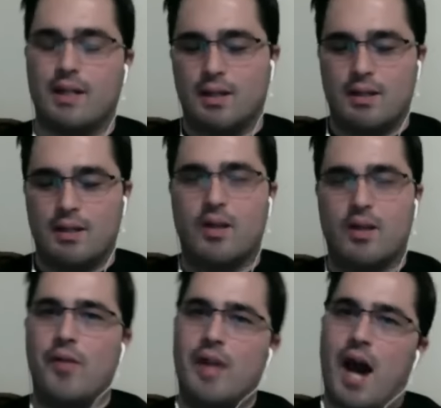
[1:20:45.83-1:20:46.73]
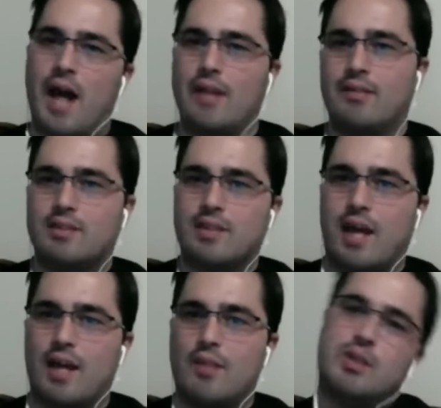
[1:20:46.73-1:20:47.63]
you know, not as
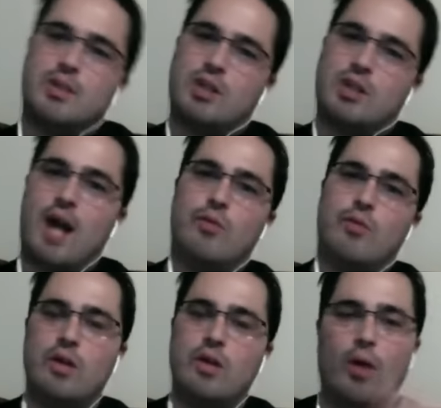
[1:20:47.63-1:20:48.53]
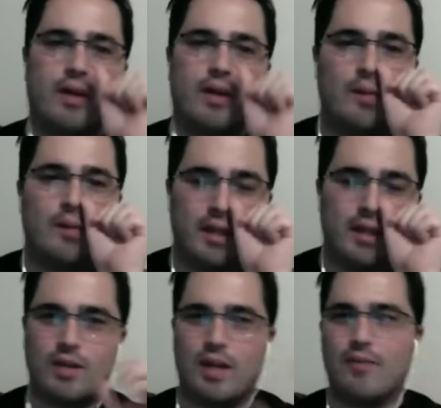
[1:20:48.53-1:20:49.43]
excited, but you kind of really wanted them. Like,
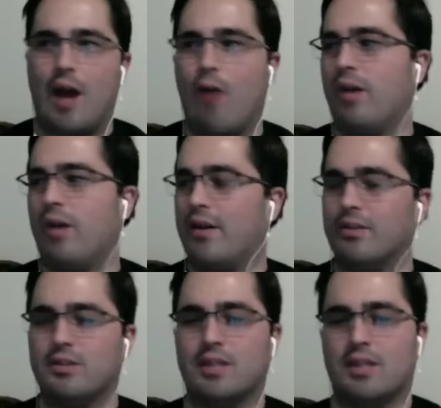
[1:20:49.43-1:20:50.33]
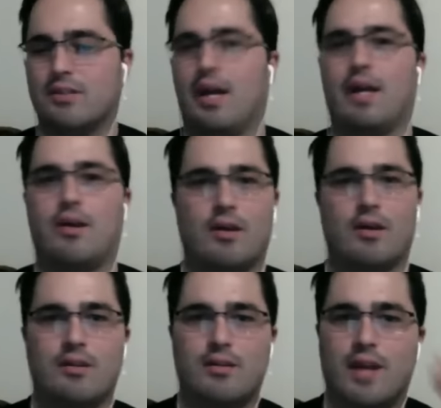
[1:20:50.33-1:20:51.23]
those kind of outliner sets like
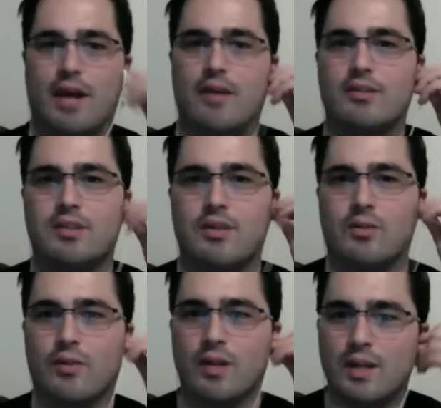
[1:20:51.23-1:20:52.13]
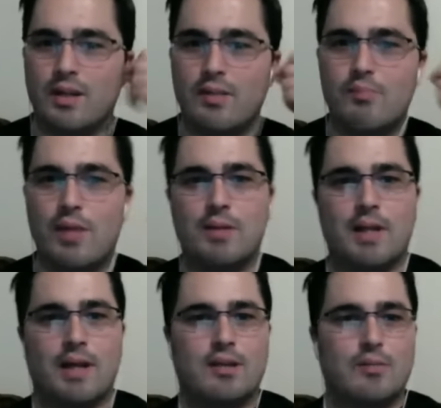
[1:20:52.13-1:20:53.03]
Guardians of the Galaxy or maybe
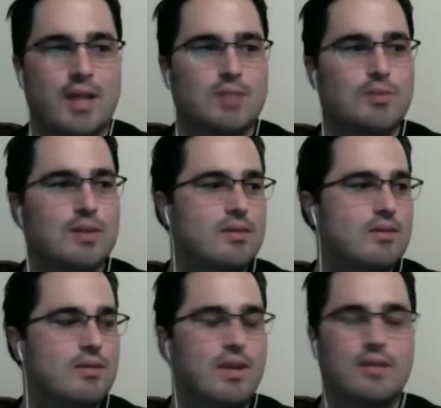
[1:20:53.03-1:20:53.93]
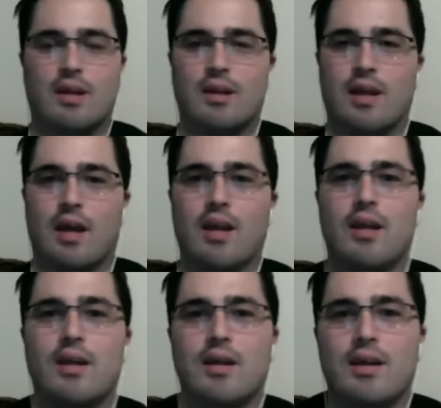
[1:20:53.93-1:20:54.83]
like some X-Men's or things like that.
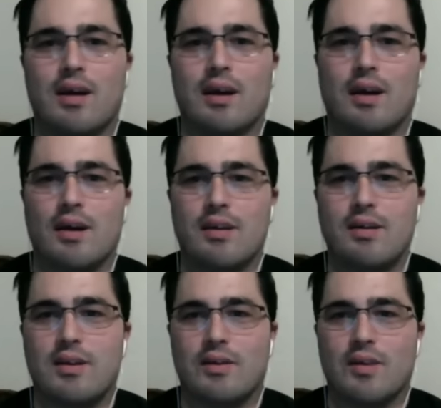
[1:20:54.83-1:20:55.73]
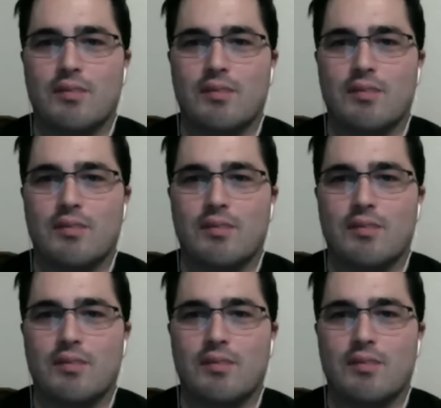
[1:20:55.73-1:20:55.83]
Uh, you know, that